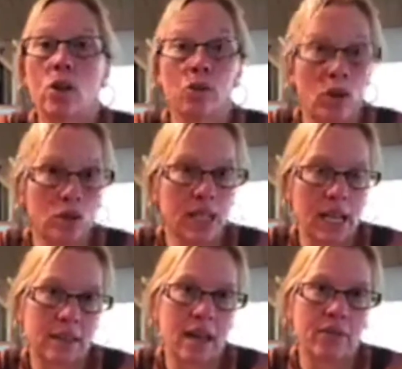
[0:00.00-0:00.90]
We
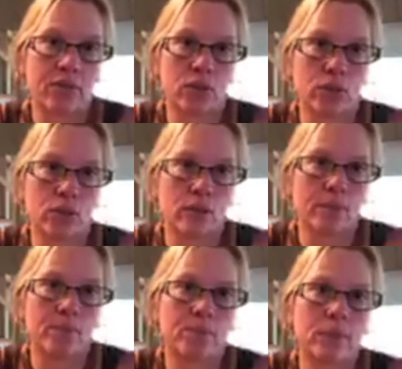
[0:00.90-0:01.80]
rotate that food,
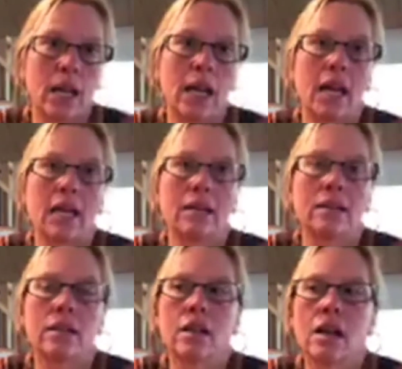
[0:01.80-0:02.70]
and
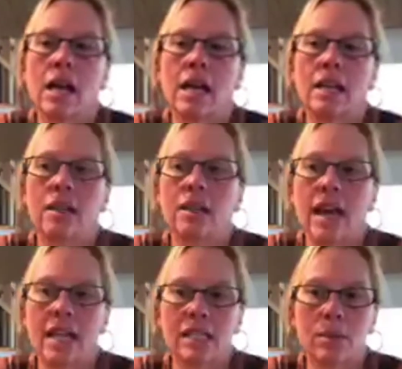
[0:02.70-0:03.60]
and
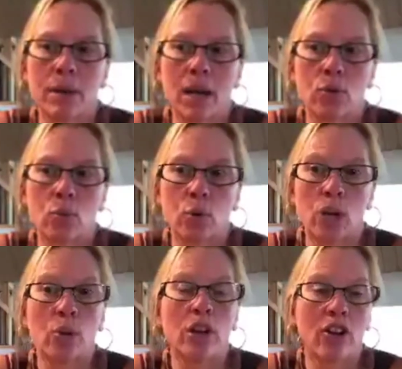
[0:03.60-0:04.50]
that is about
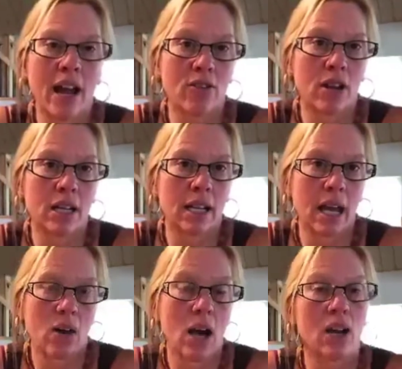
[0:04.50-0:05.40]
where we are at right
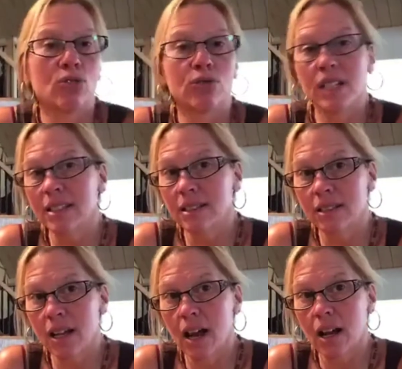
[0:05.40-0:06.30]
now. I
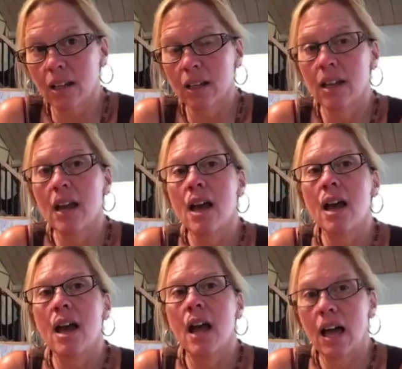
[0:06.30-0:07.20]
restock
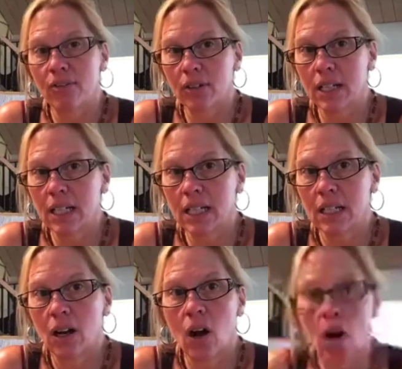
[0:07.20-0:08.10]

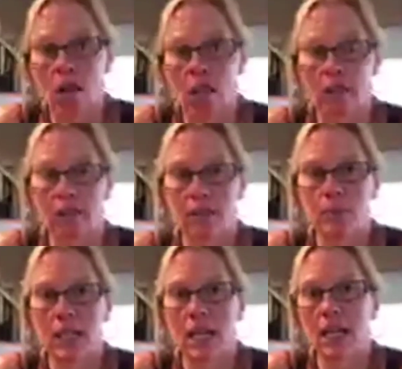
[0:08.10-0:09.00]
every
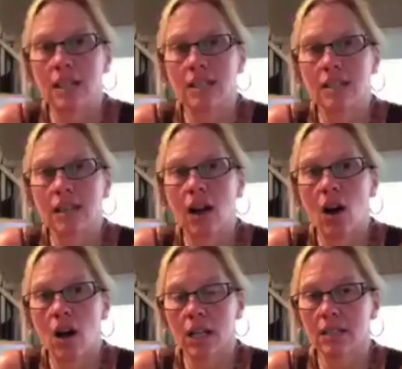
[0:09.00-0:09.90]
August because
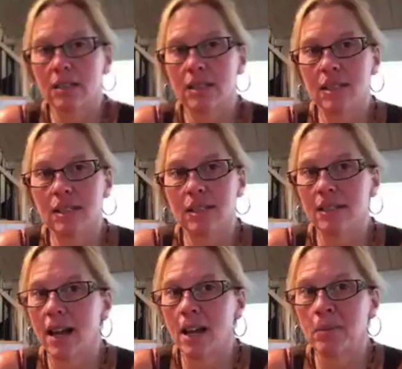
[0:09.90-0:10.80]
August is
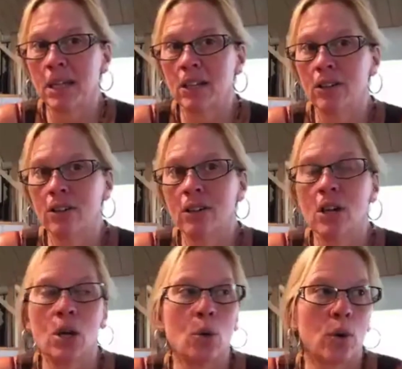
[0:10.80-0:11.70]
the time here
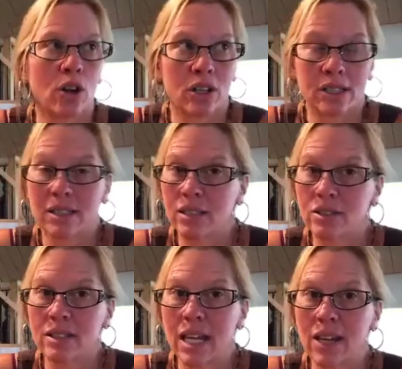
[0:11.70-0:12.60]
where it's
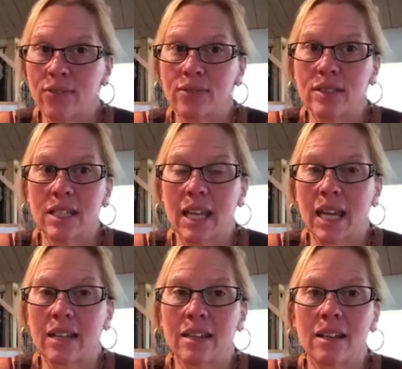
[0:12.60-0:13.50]
still safe to
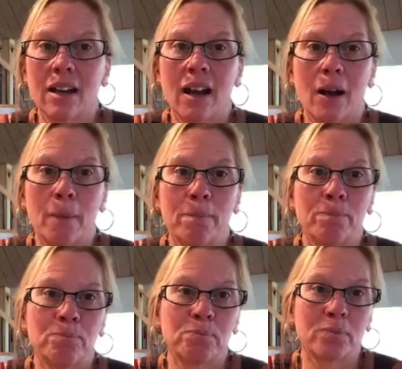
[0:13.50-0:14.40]
get
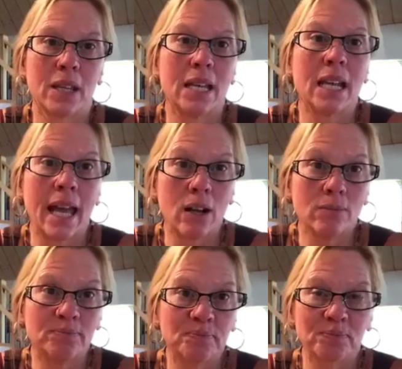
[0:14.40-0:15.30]
um, in and
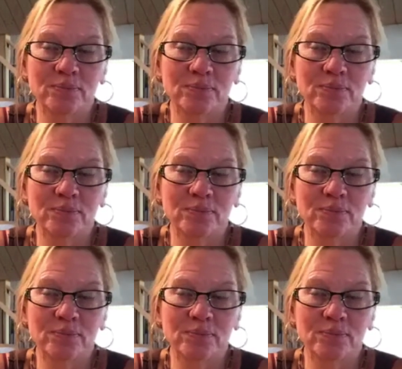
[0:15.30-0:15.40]
out.